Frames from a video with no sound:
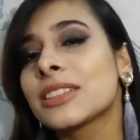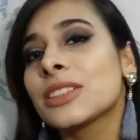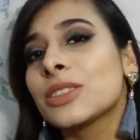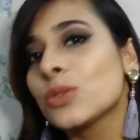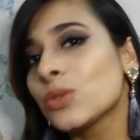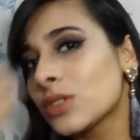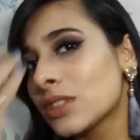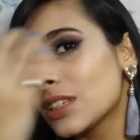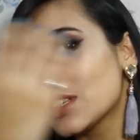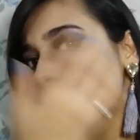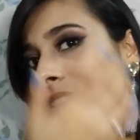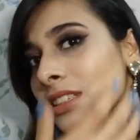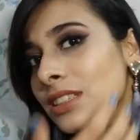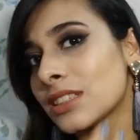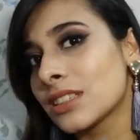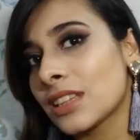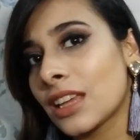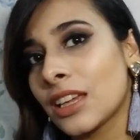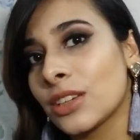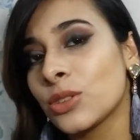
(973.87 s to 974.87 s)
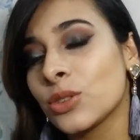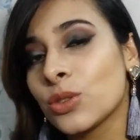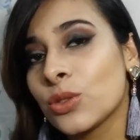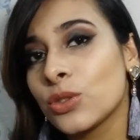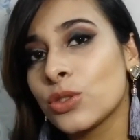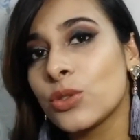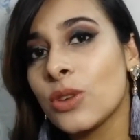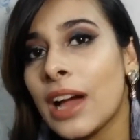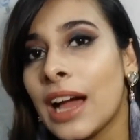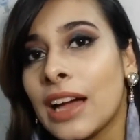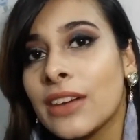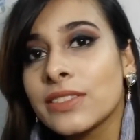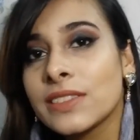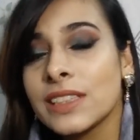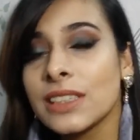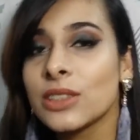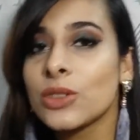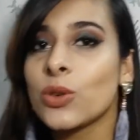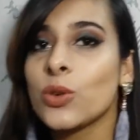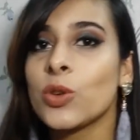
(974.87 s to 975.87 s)
you see this, you know, you have
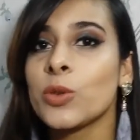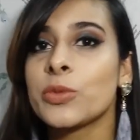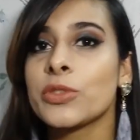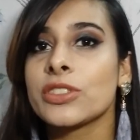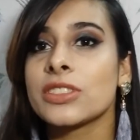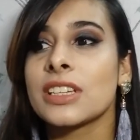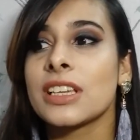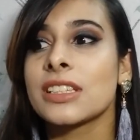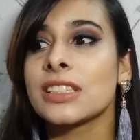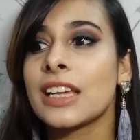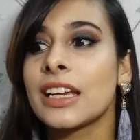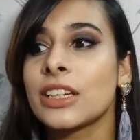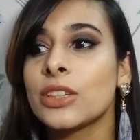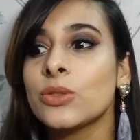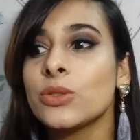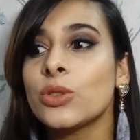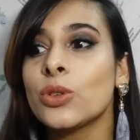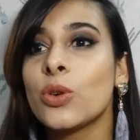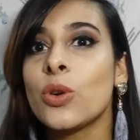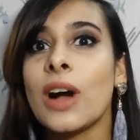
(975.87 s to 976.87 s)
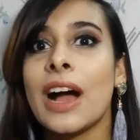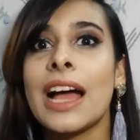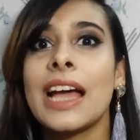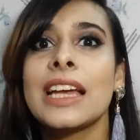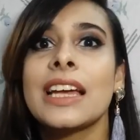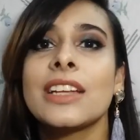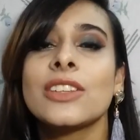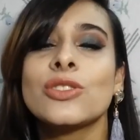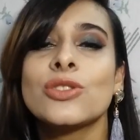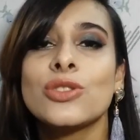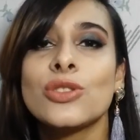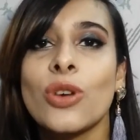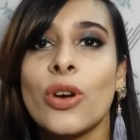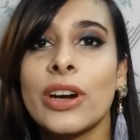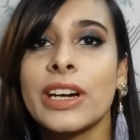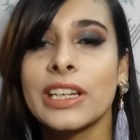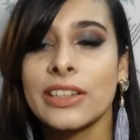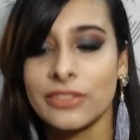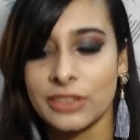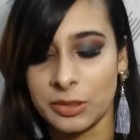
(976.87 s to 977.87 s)
seen the whole process, and you know I
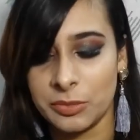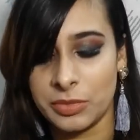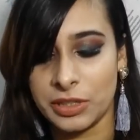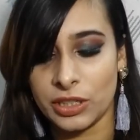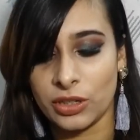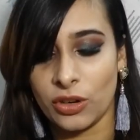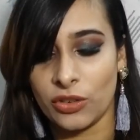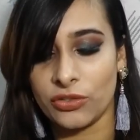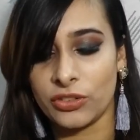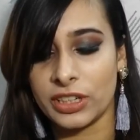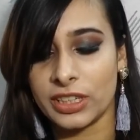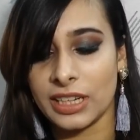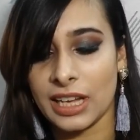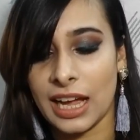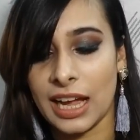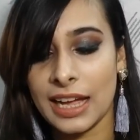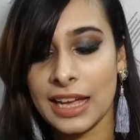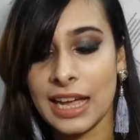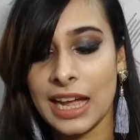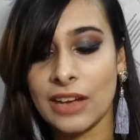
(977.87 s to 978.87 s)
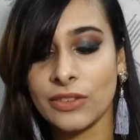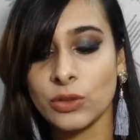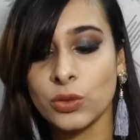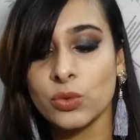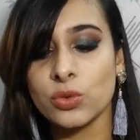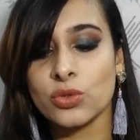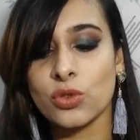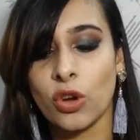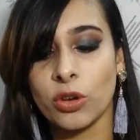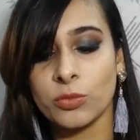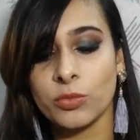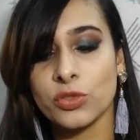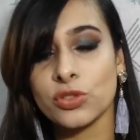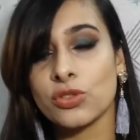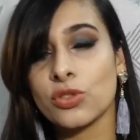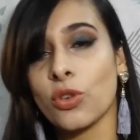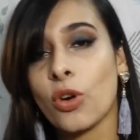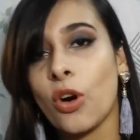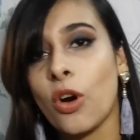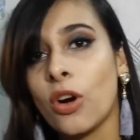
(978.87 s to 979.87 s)
enjoyed every bit of it. I have used
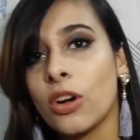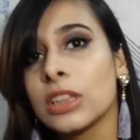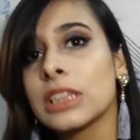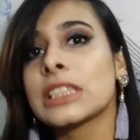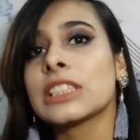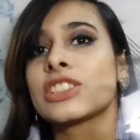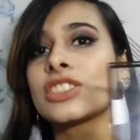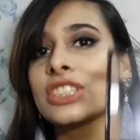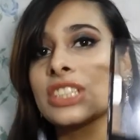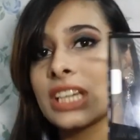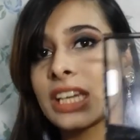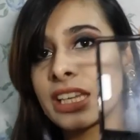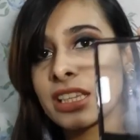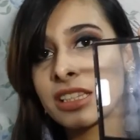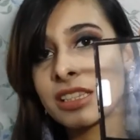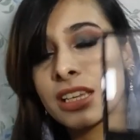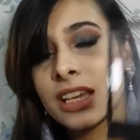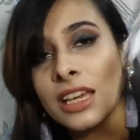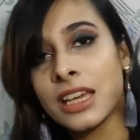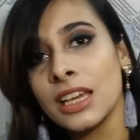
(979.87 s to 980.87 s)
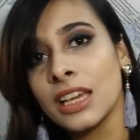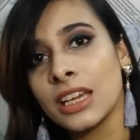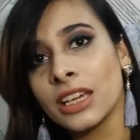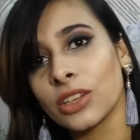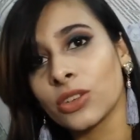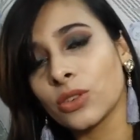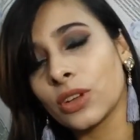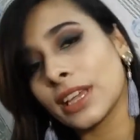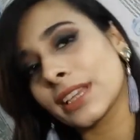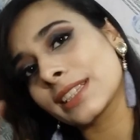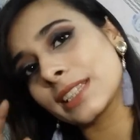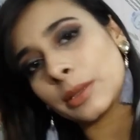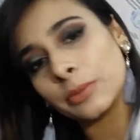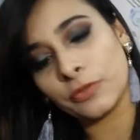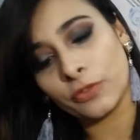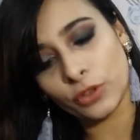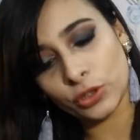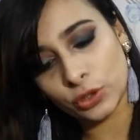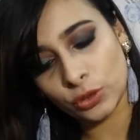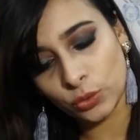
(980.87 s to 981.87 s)
almost all the shades, you know,
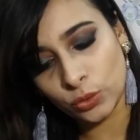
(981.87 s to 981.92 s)
except for